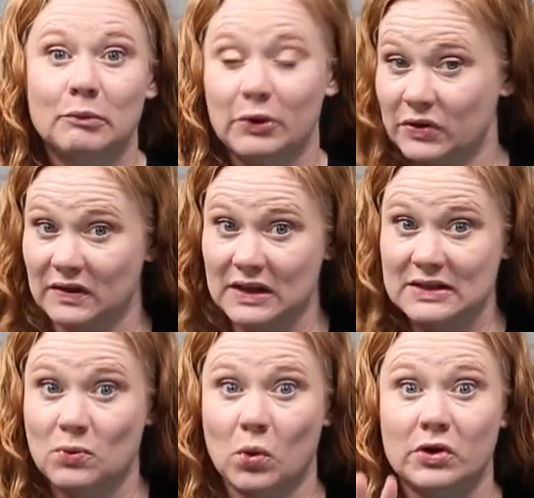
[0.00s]
Both of
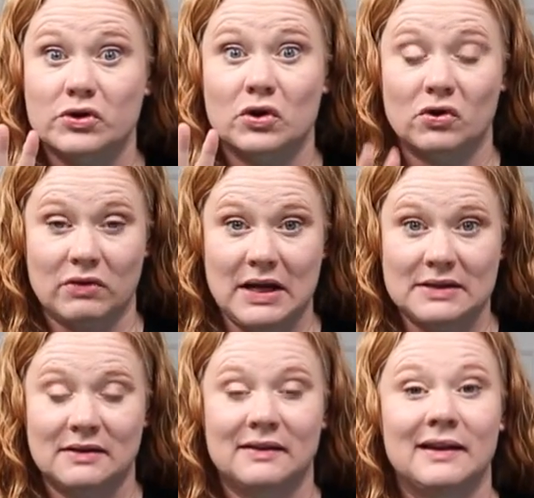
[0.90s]
these worked
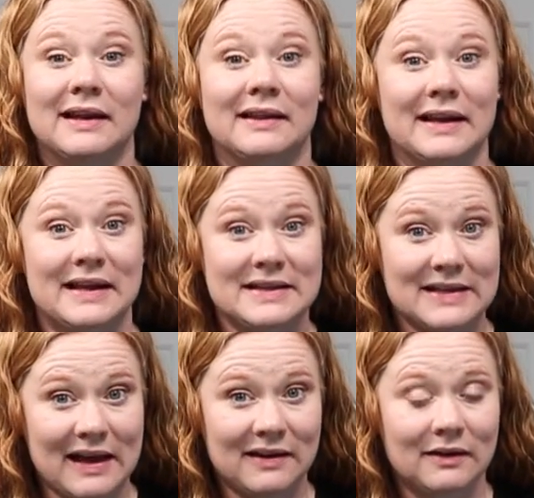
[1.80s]
great. And like I
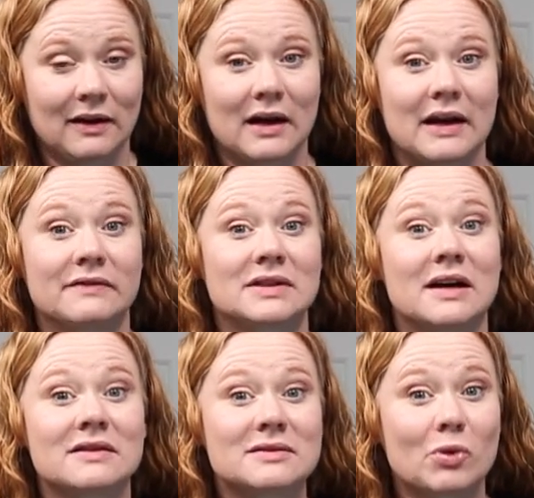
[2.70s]
said, I have
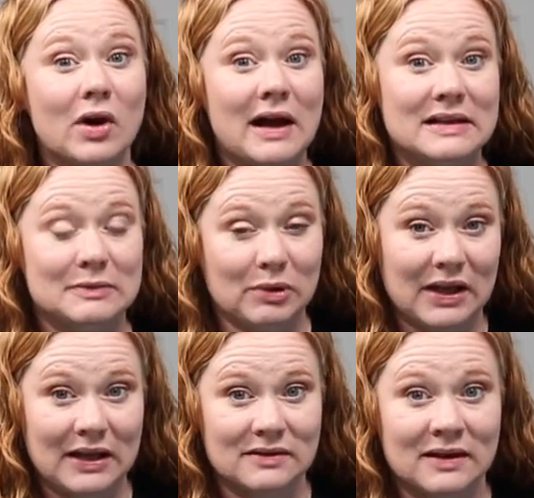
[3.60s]
tons more hats
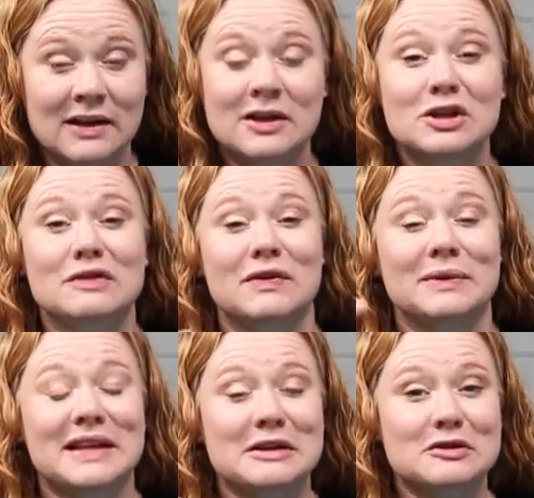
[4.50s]
planned. So if you
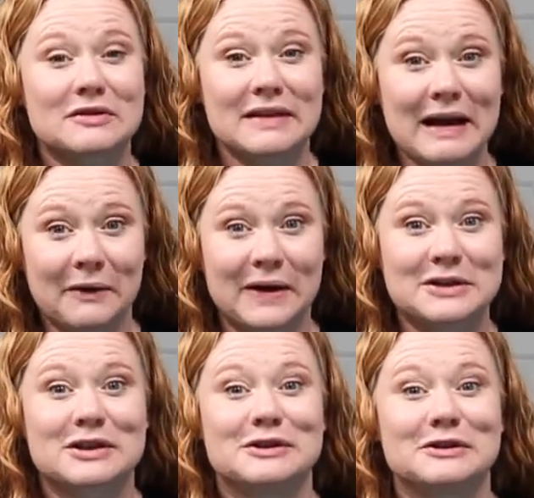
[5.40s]
want the answer to that
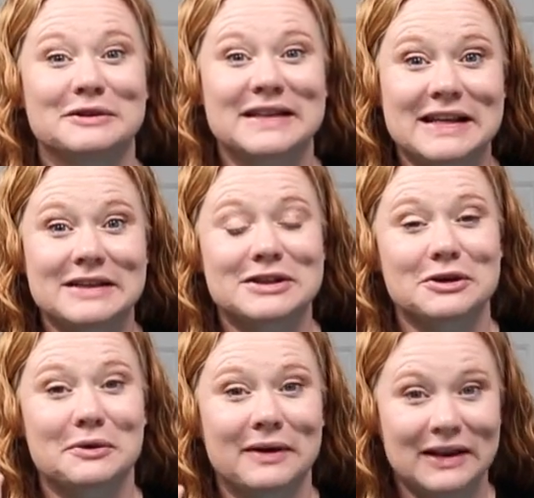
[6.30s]
question, you'll need
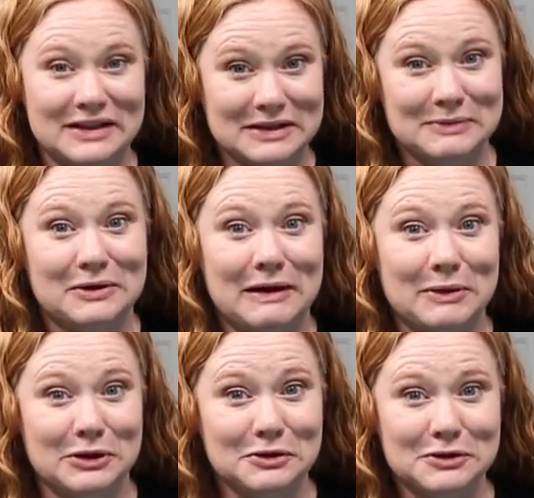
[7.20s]
to hit subscribe
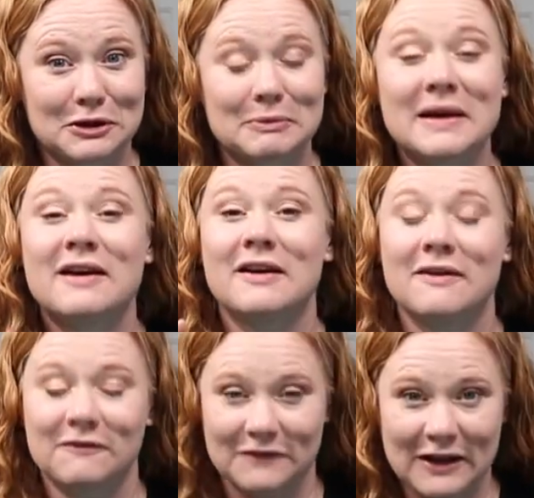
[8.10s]
on YouTube,
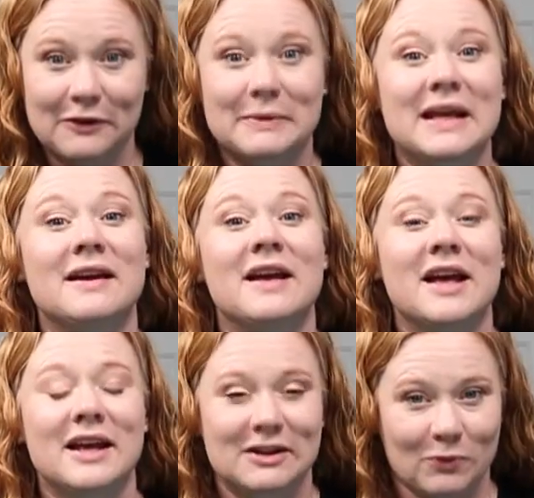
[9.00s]
follow me,
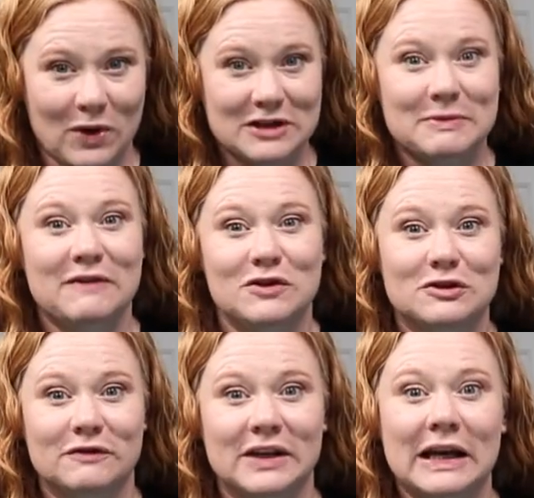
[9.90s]
watch my
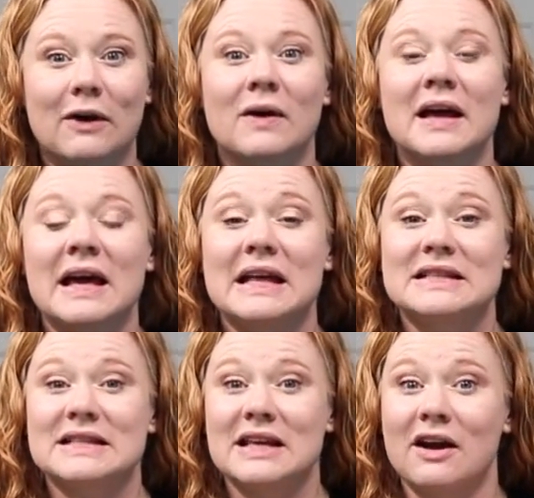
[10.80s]
future video,
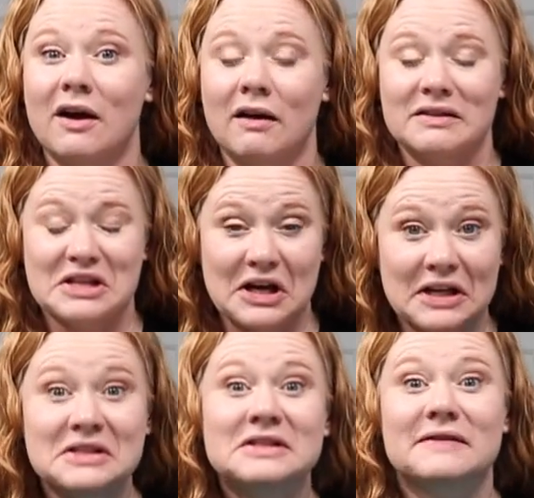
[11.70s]
and see
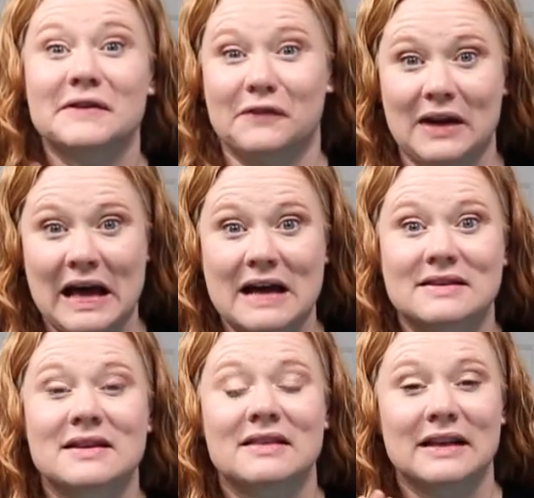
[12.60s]
tons of different
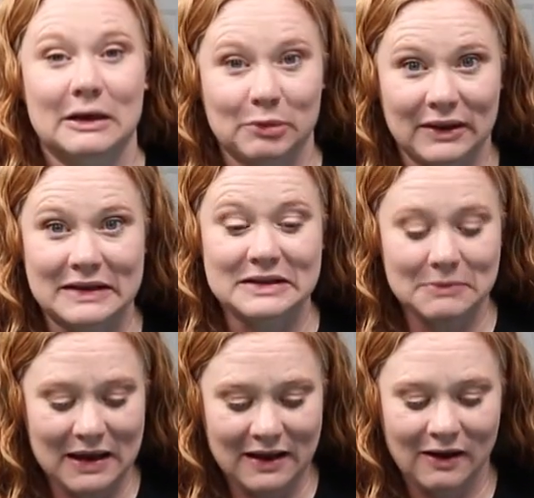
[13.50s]
hats that I plan
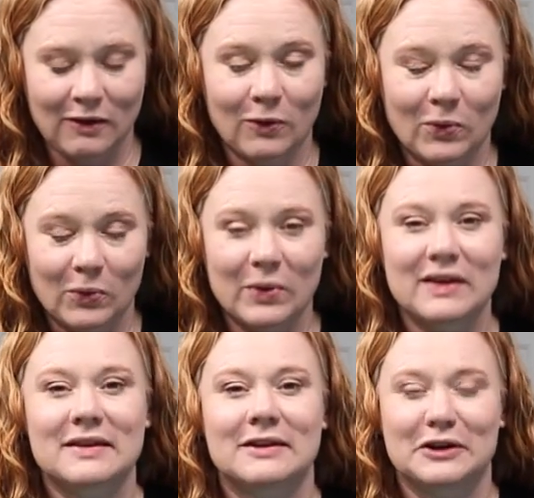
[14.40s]
to make
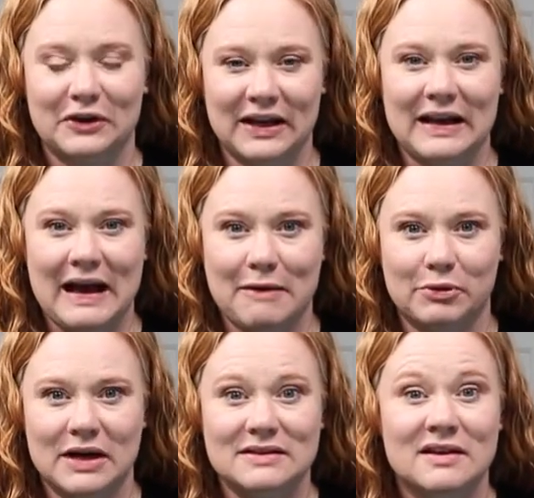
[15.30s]
with the Cricut Hat
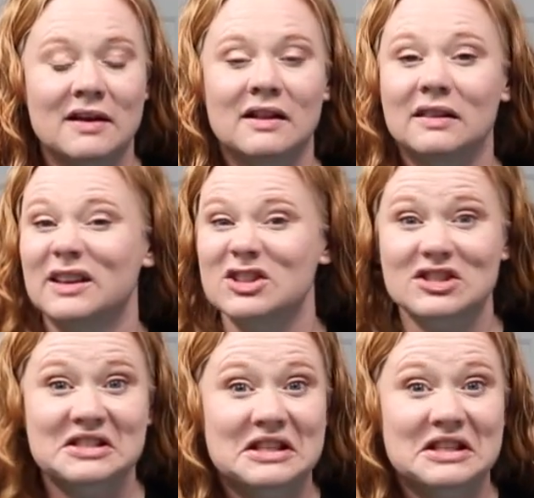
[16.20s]
Press. Let's just